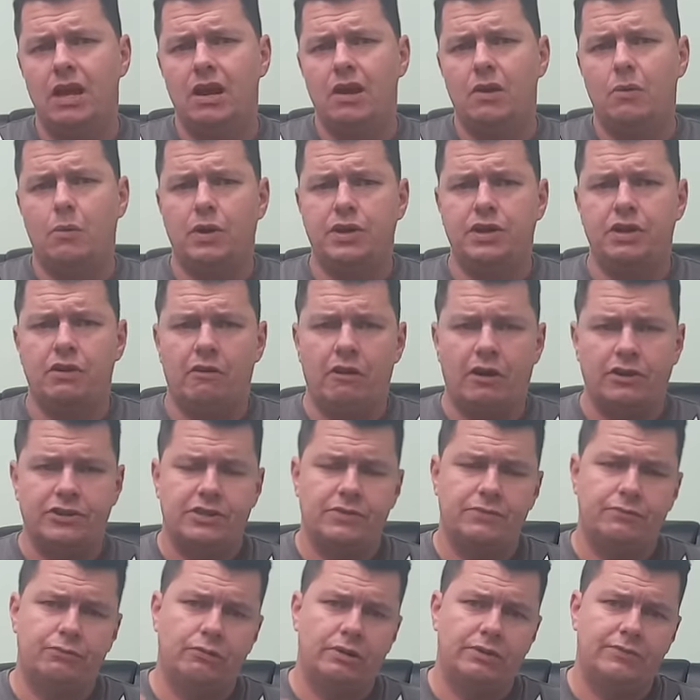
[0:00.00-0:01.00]
when you're
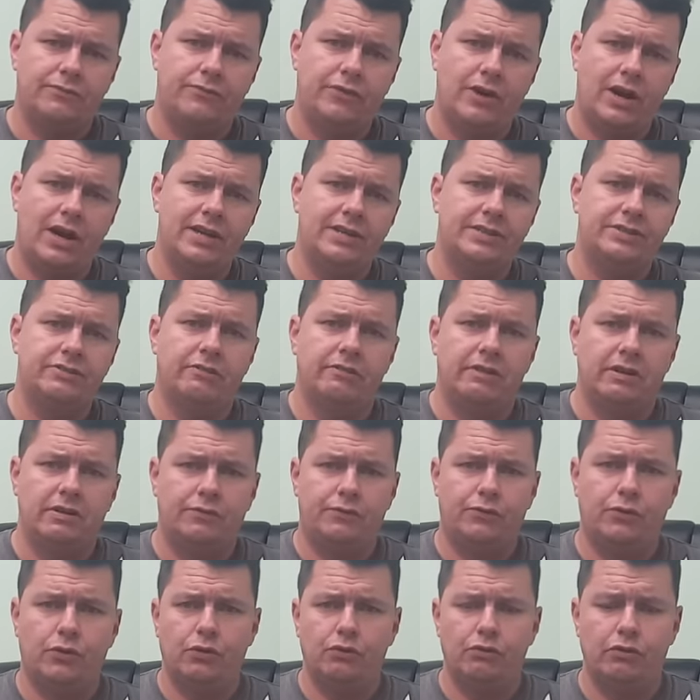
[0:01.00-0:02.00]
asking for advice or in the
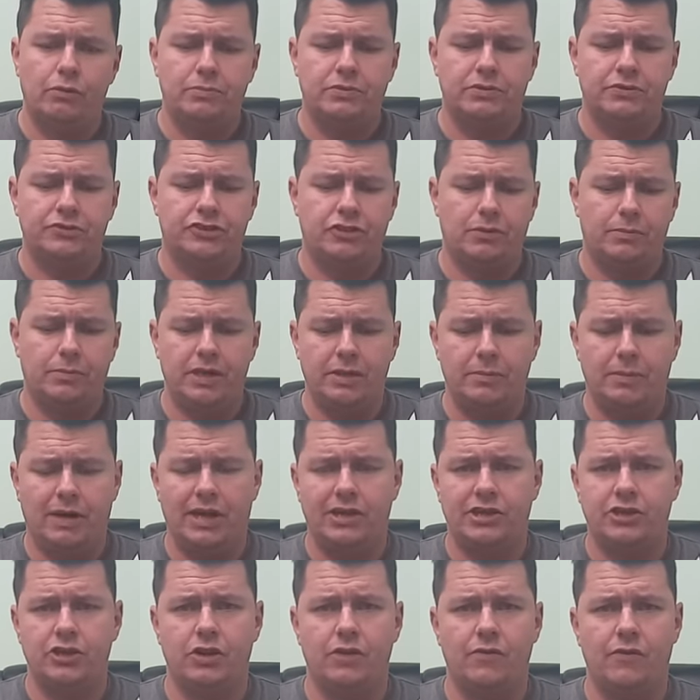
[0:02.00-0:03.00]
forums, and somebody
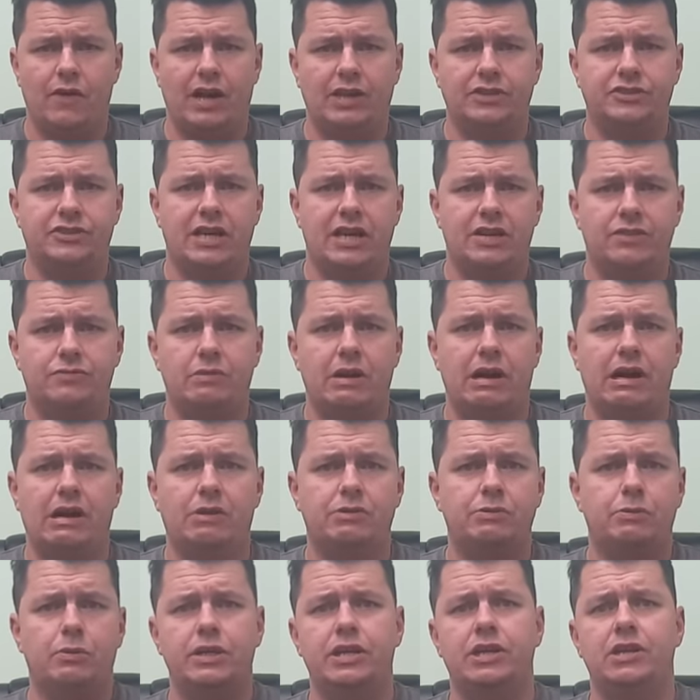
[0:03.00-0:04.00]
might turn around and says,
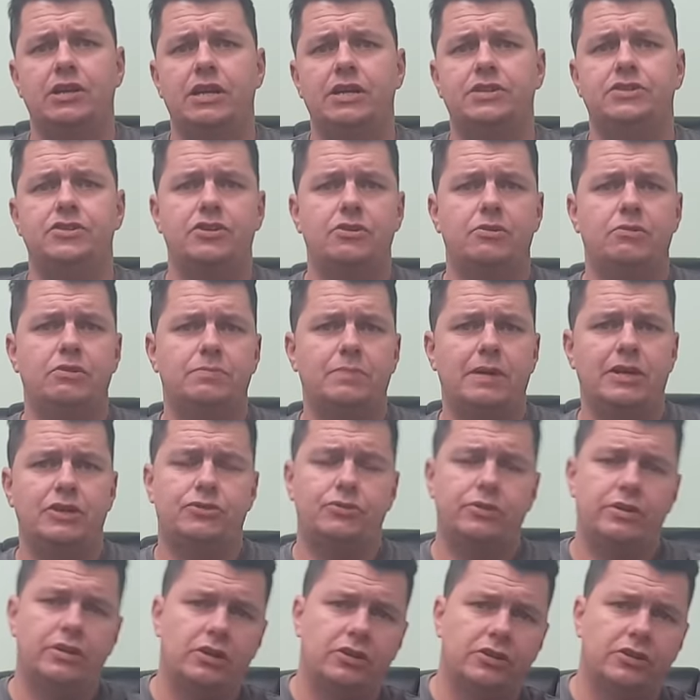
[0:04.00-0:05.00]
well, what you need to do is make sure you've